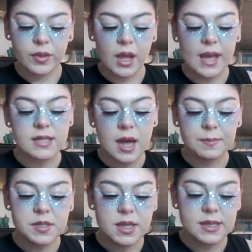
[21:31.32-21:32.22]
I
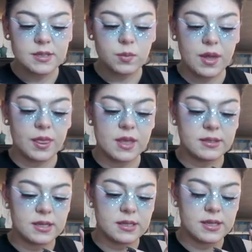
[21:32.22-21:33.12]
topped this with,
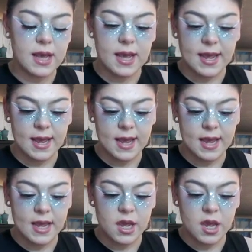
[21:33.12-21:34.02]
this is
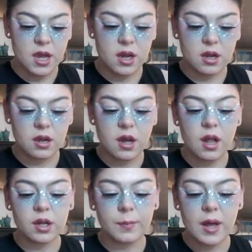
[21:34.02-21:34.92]
a
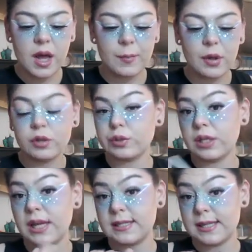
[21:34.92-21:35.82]
ColourPop Ultra
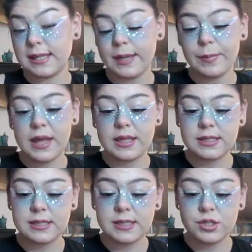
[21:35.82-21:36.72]
Glassy Lip, and
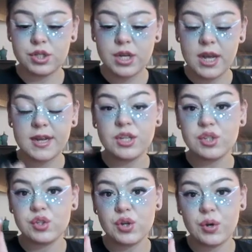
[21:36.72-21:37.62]
this is in shade
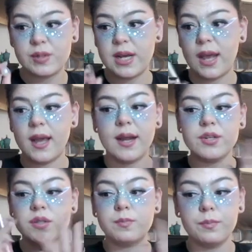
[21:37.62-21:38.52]
Snow Day, and I
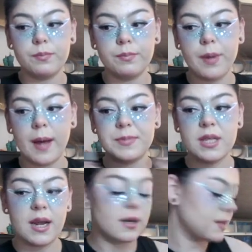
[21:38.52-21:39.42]
just popped
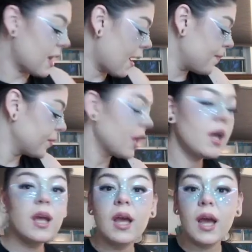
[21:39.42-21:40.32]
that on top.
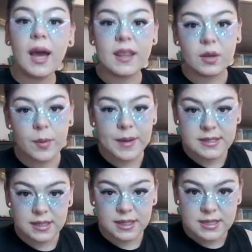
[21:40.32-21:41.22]
I think we're
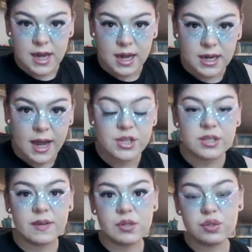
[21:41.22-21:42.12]
basically done. I
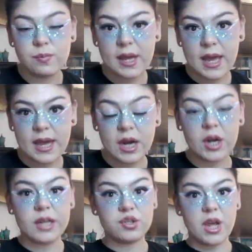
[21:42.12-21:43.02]
just have to do my hair,
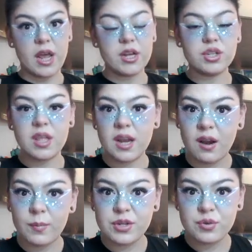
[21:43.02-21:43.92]
get changed, then
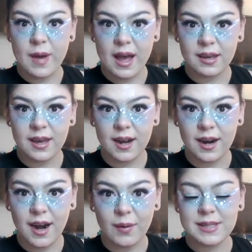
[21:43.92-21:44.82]
I'll meet you back
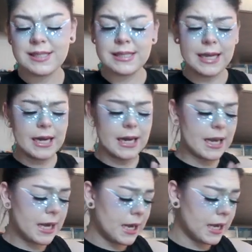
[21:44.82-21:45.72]
here. How exciting!
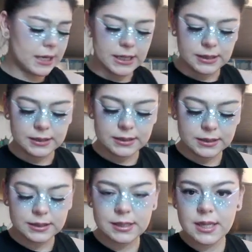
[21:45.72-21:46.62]

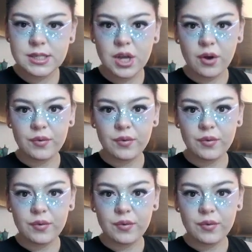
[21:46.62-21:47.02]
Let's go.